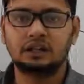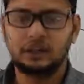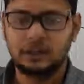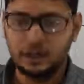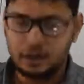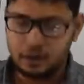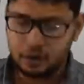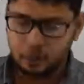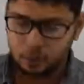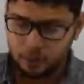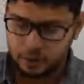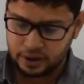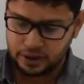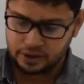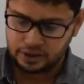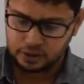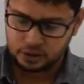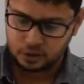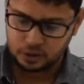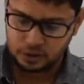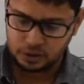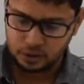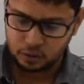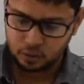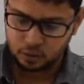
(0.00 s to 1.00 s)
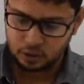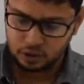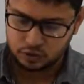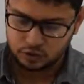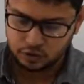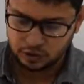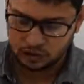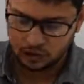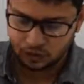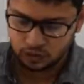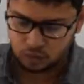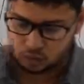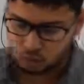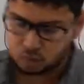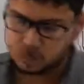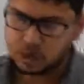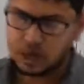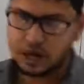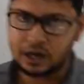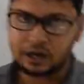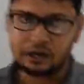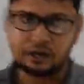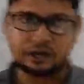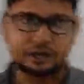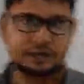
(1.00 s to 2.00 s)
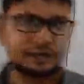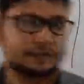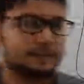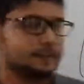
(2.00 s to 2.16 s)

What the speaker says: 3 ways in which we can do that.